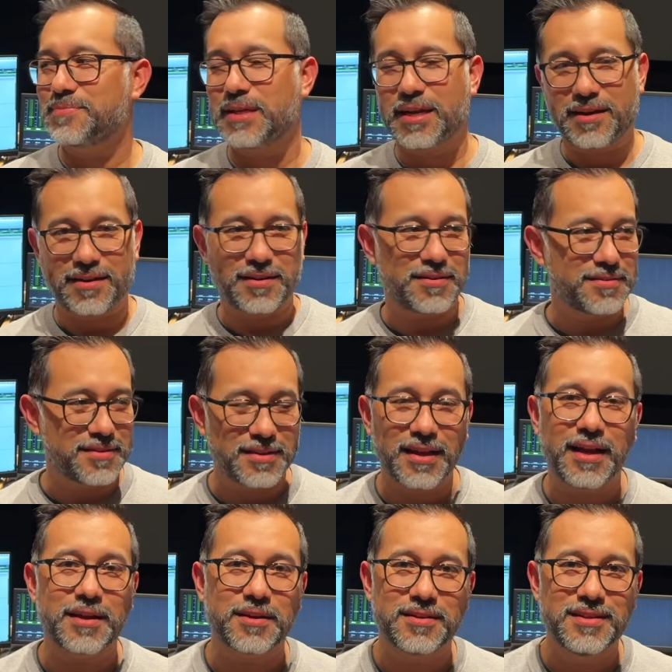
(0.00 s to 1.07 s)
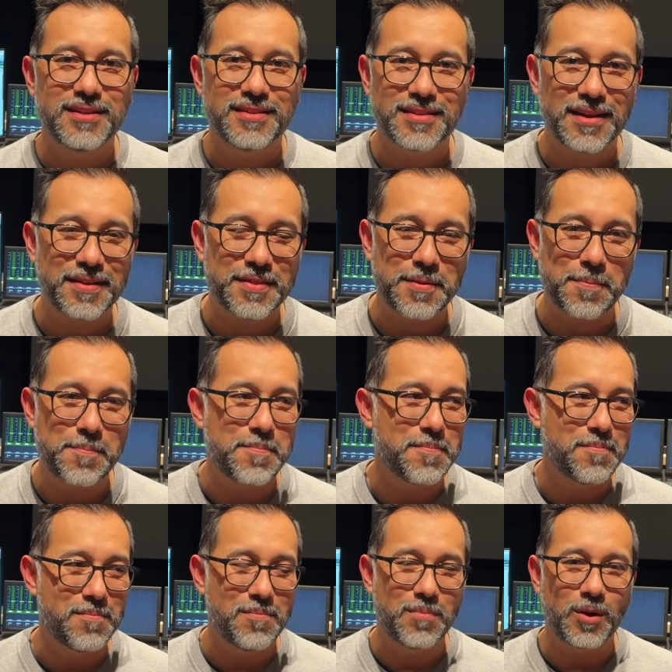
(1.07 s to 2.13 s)
I don't know, they're not the
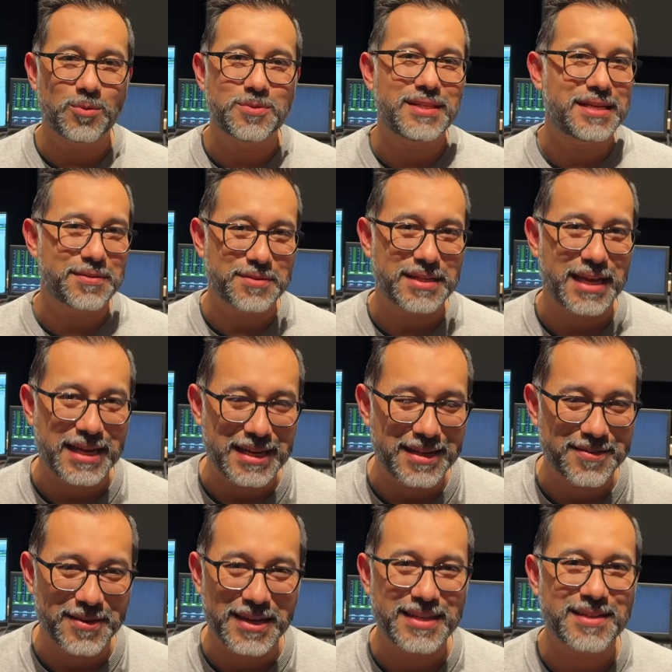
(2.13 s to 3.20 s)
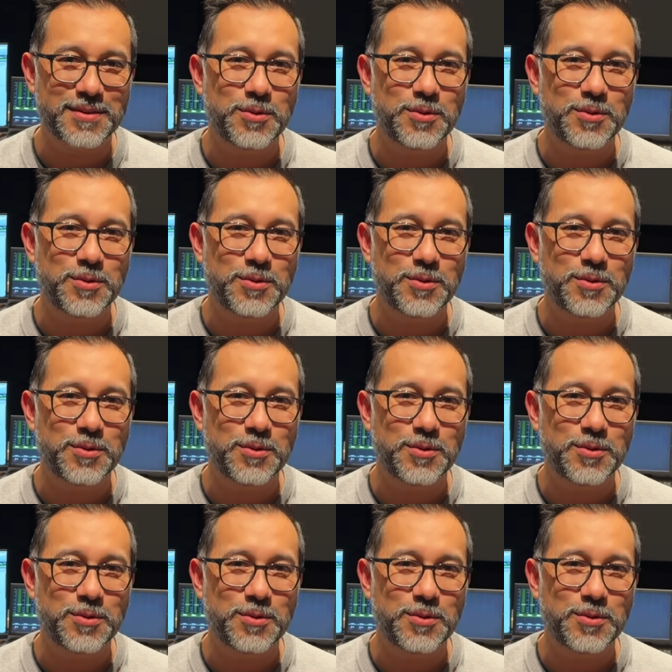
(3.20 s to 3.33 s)
most entertaining, right?